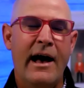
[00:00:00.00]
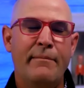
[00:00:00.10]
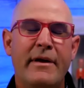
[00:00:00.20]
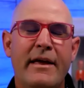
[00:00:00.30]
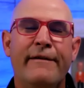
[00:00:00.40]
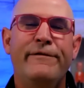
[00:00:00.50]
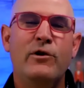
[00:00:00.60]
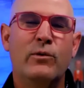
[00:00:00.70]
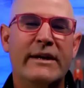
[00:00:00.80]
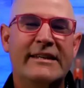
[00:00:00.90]
if you
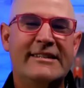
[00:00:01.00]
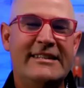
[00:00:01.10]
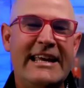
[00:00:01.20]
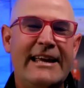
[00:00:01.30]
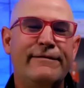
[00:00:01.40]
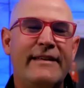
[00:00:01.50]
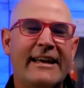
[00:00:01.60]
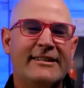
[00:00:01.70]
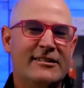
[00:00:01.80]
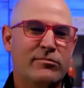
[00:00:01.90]
received a
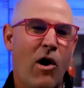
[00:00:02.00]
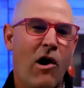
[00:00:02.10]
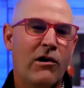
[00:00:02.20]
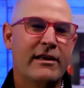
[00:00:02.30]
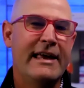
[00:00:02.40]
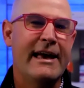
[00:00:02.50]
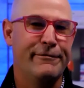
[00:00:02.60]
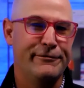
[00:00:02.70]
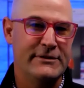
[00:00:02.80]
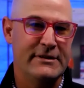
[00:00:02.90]
small
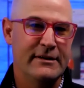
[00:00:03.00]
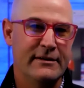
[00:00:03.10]
gift.